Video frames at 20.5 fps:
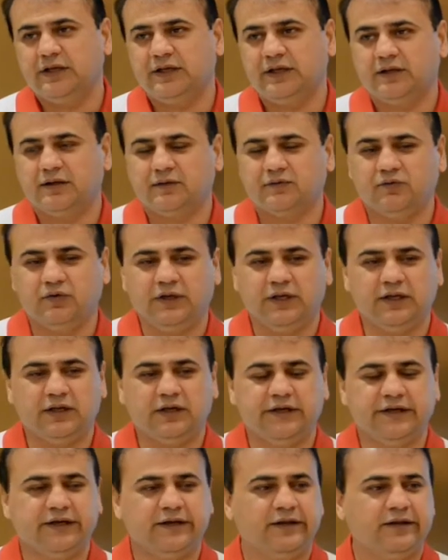
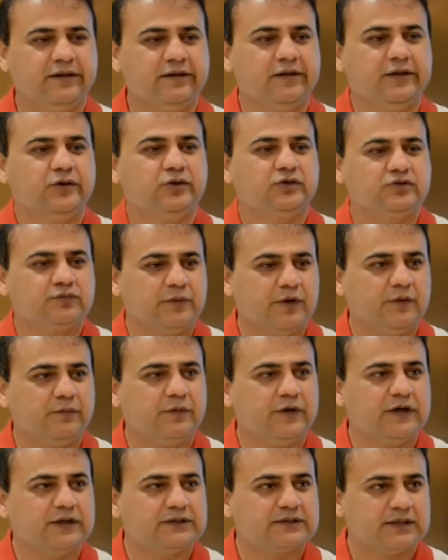read in
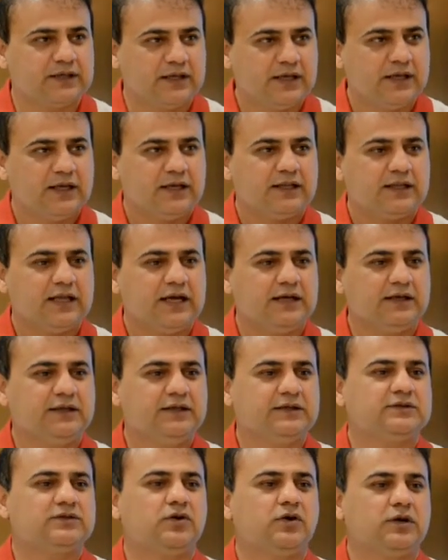newspapers
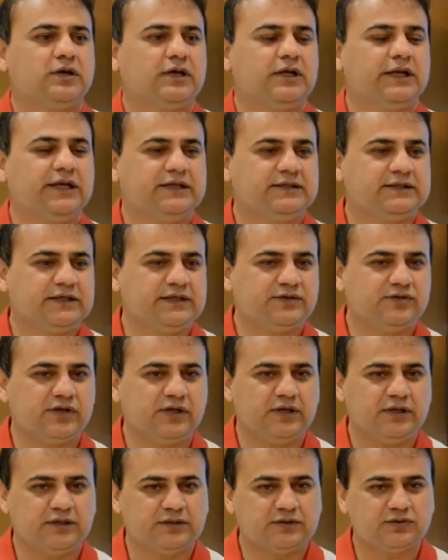that this
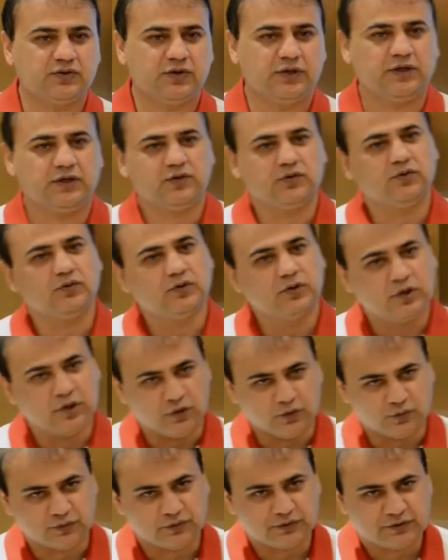organization is going to
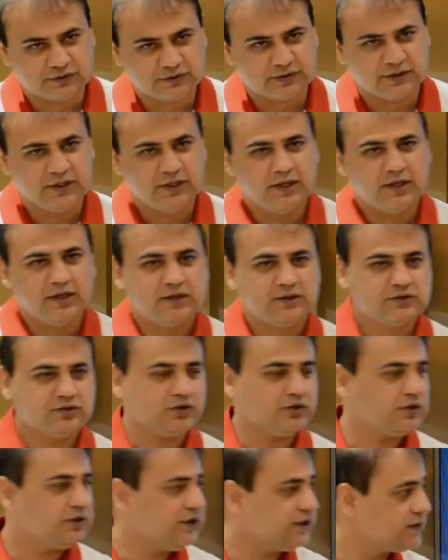close.
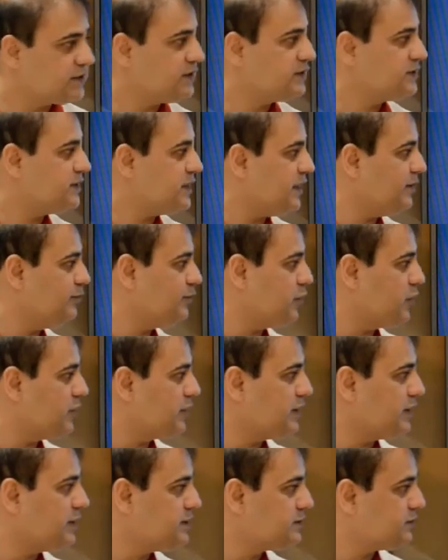So this is the
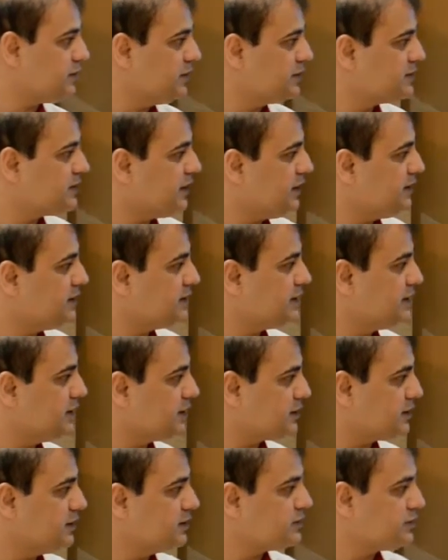importance. We'll see
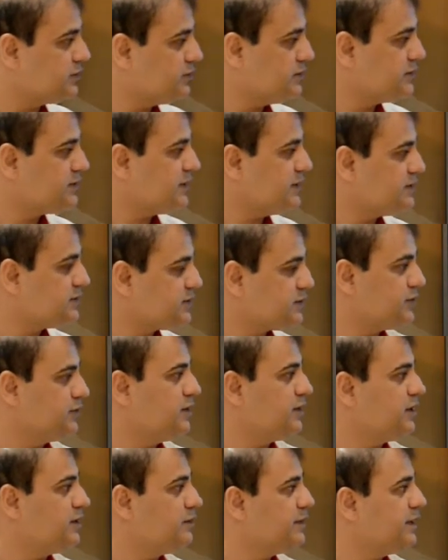internal controls and
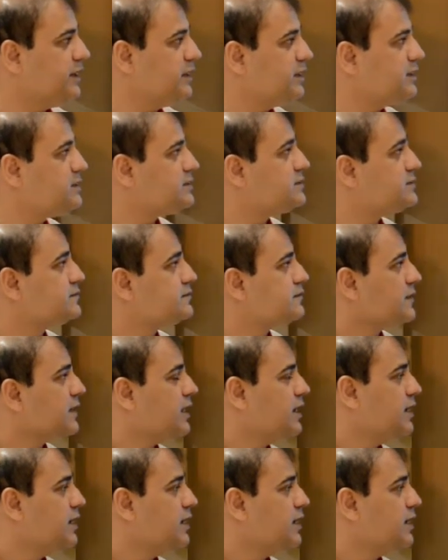security measures.